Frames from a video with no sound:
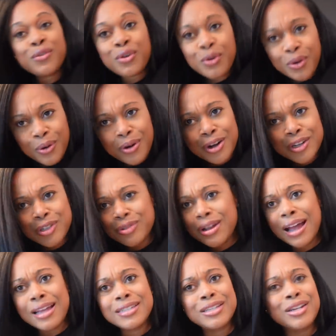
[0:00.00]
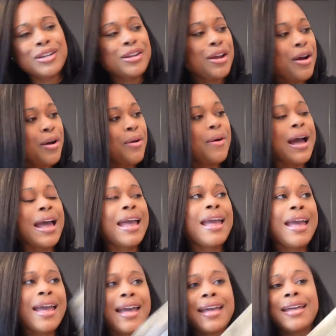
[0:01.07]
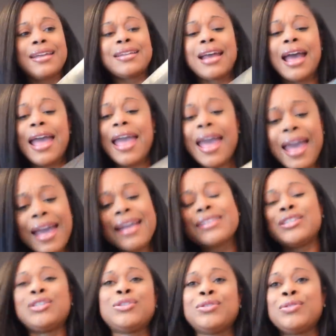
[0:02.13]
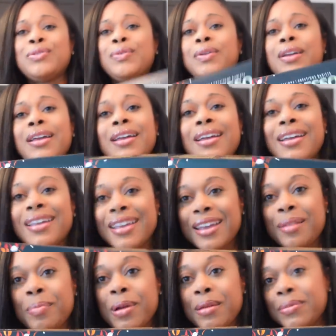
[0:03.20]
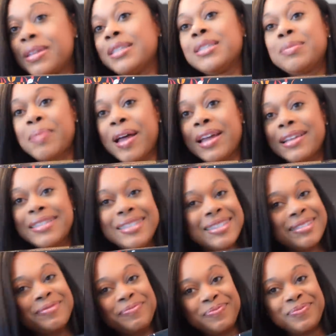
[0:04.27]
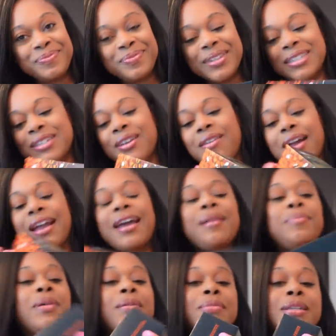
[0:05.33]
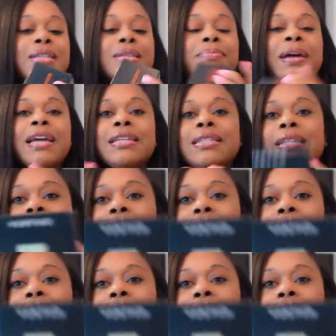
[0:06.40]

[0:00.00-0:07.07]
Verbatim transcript: course, you guys know I had, I had to get a pumpkin spice. So I got pumpkin spice